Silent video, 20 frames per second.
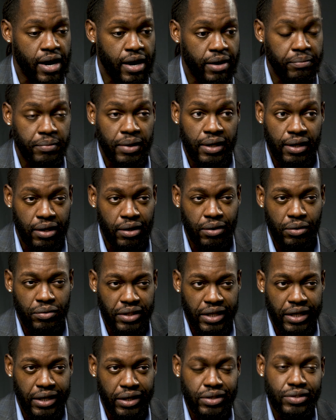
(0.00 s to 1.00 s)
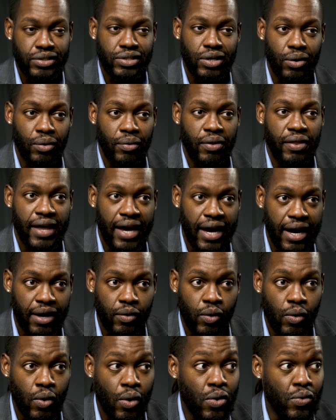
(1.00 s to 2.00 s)
belonged here. So
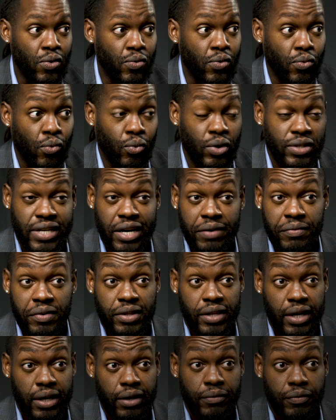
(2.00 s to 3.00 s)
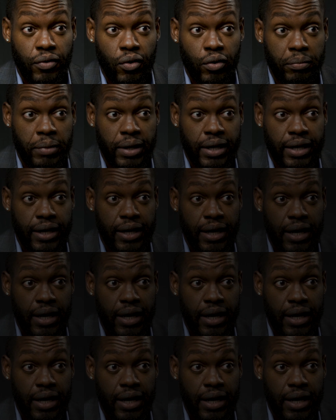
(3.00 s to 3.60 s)
that was everything for me.